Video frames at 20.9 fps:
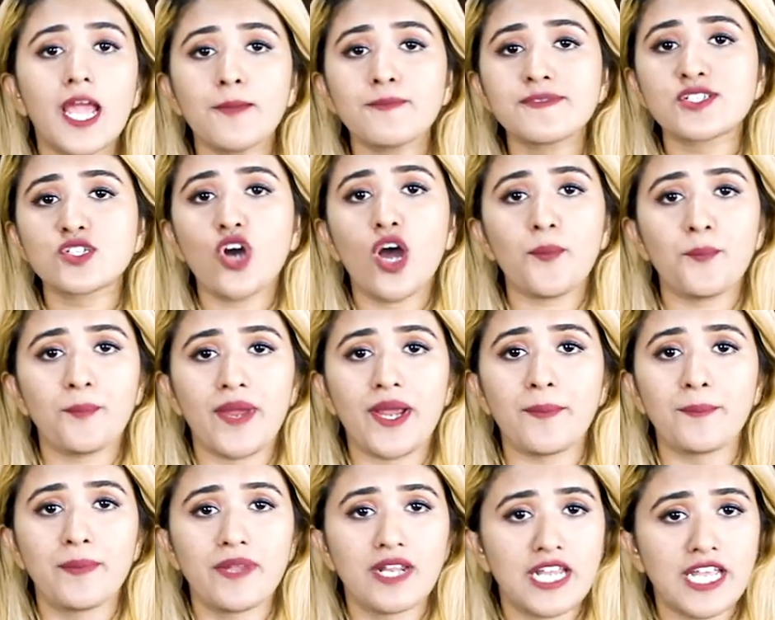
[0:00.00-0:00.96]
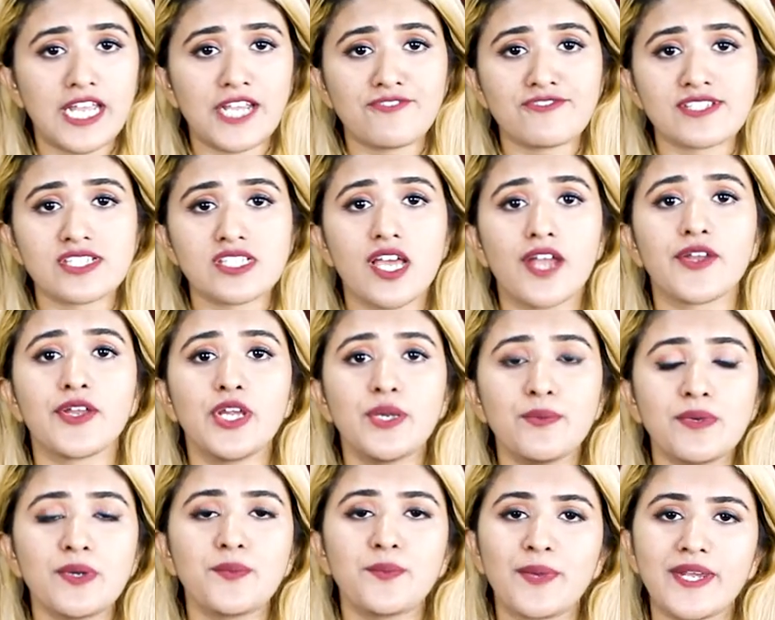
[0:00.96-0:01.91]
M. Scott Peck believes that
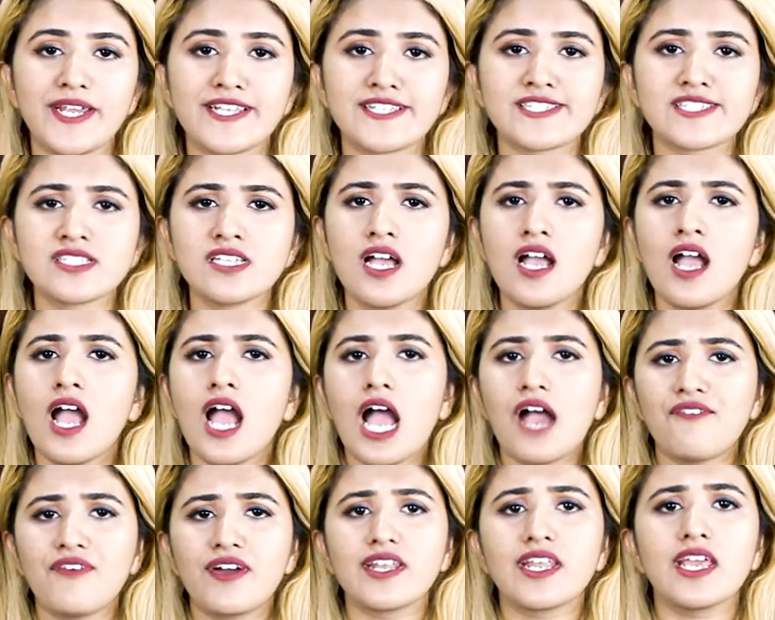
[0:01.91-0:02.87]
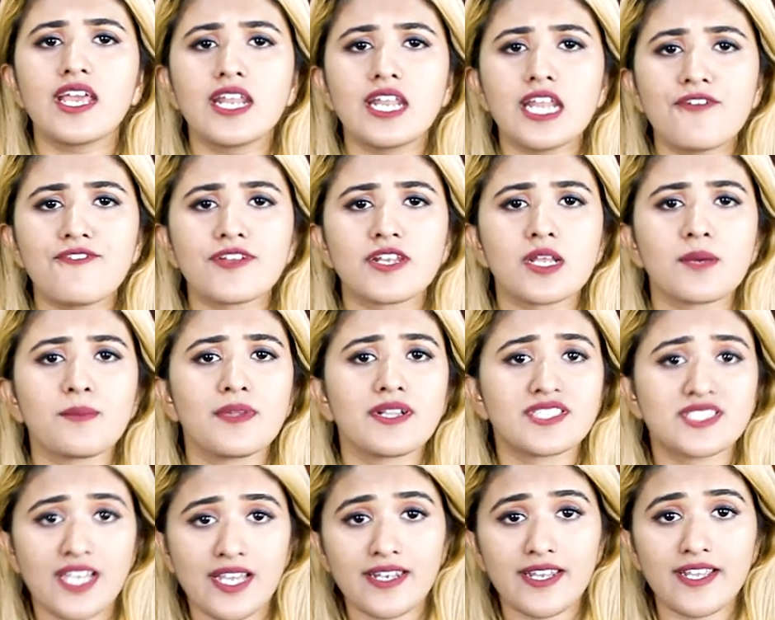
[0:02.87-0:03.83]
human beings have an inevitable
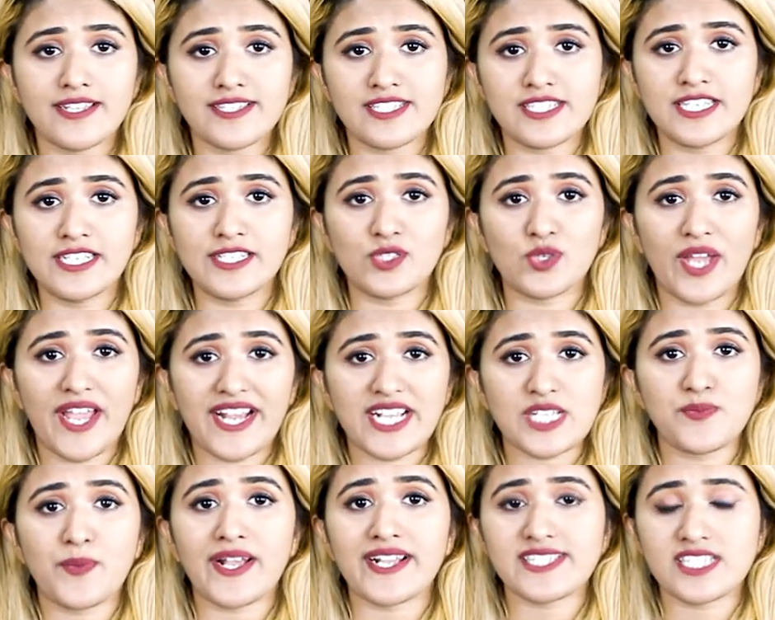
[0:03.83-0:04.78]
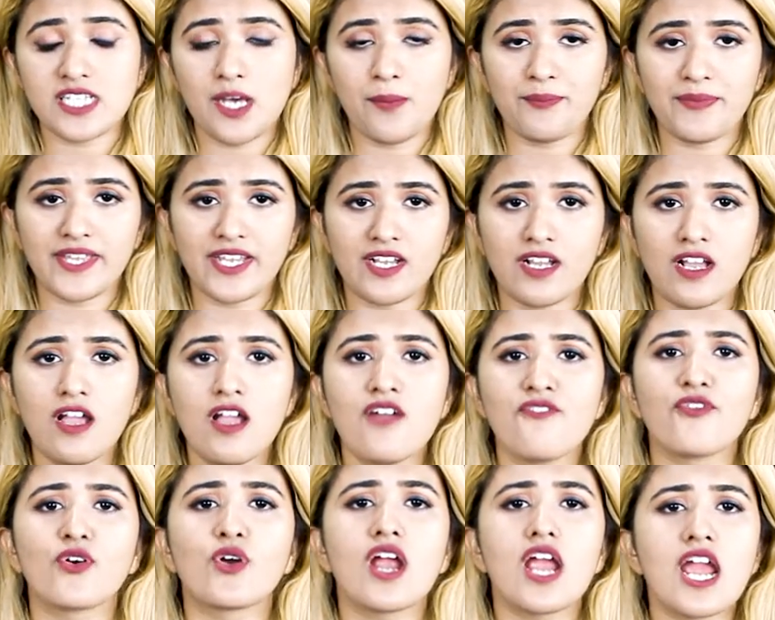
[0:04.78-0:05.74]
tendency to expect something
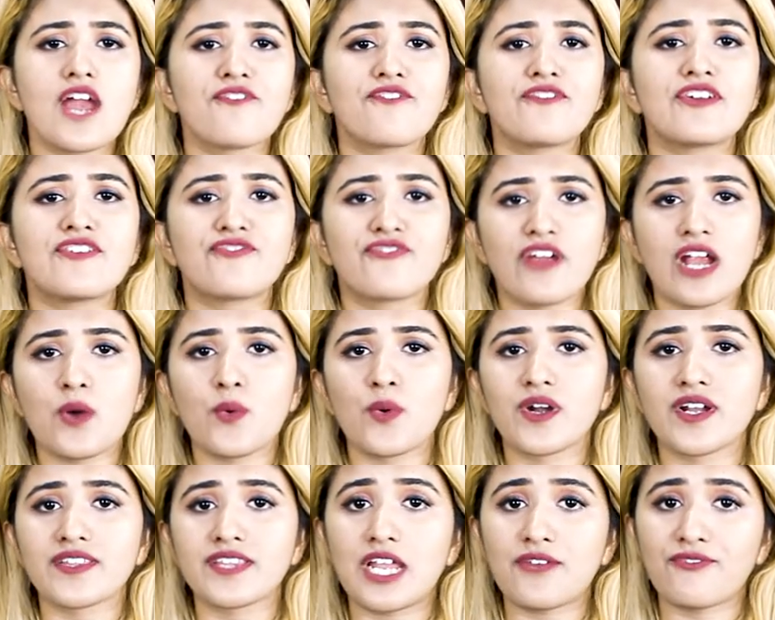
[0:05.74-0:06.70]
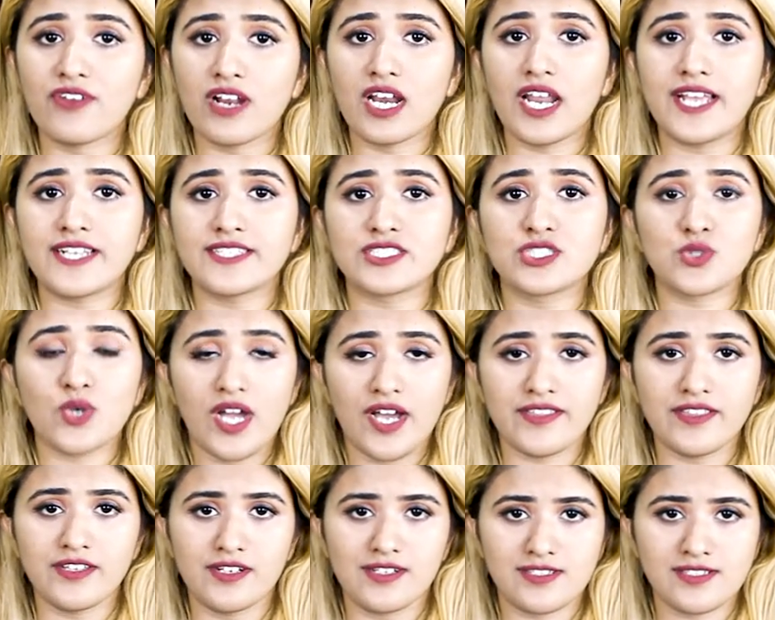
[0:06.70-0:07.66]
for every favor that we lend to
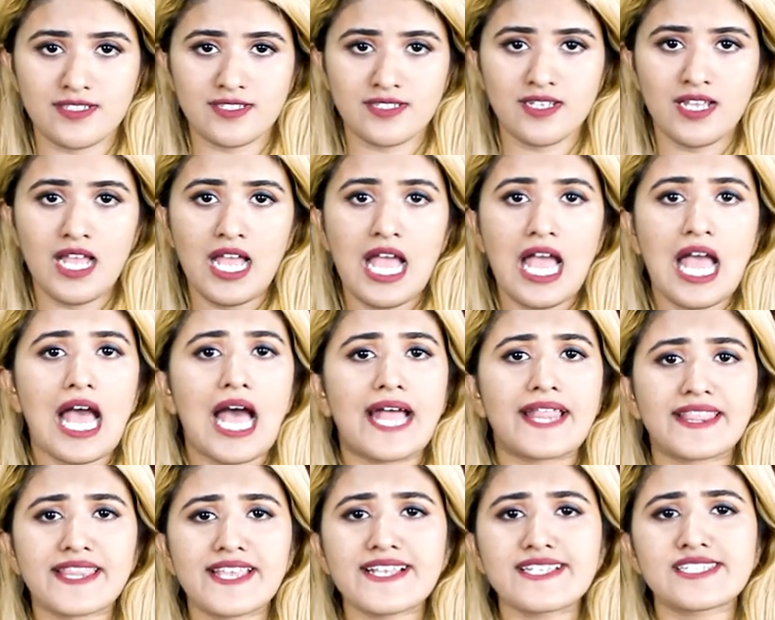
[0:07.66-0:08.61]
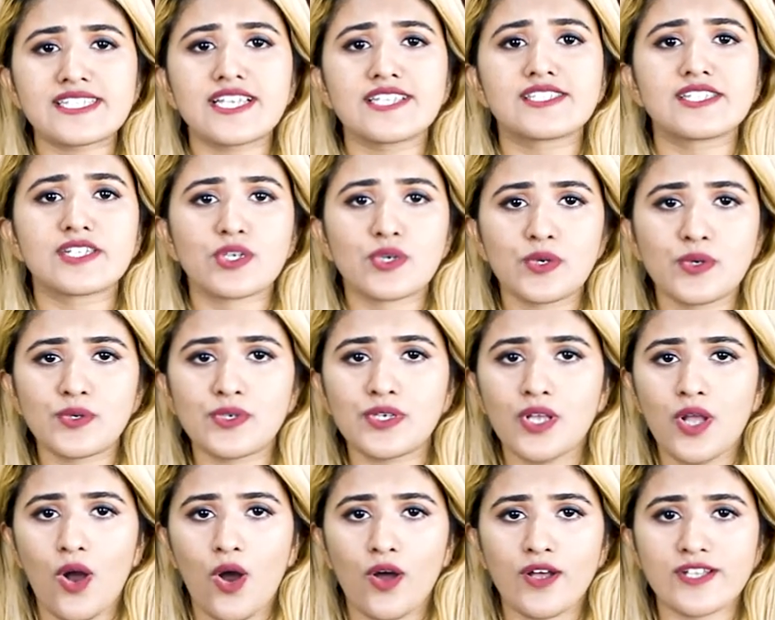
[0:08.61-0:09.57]
others, and this is the
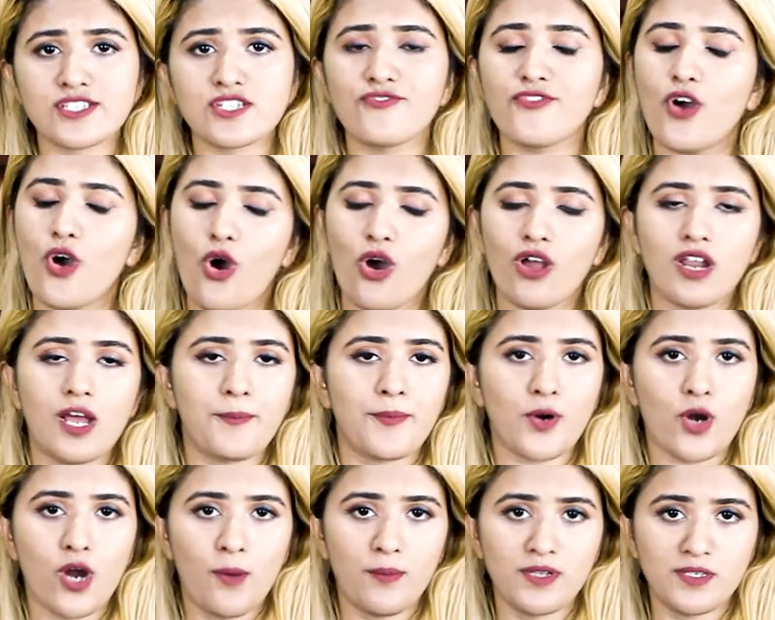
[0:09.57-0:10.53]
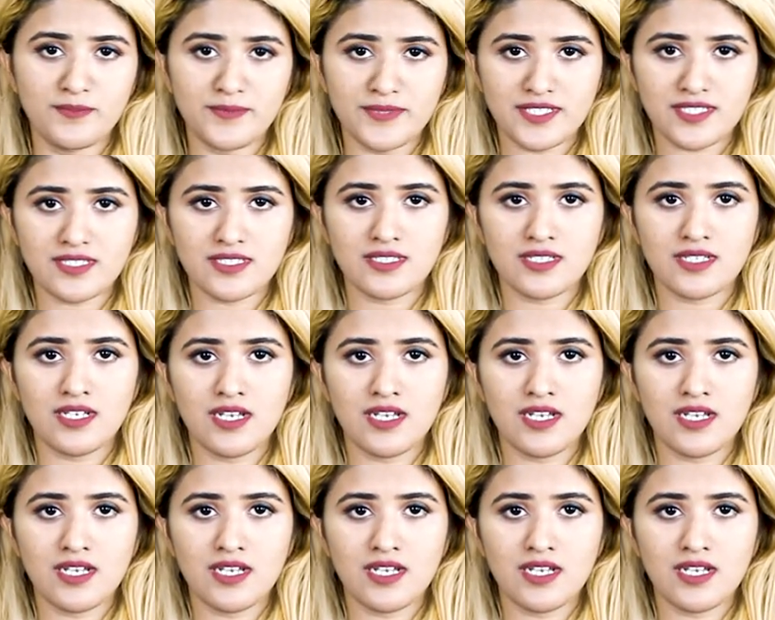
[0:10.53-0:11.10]
root cause of all our problems.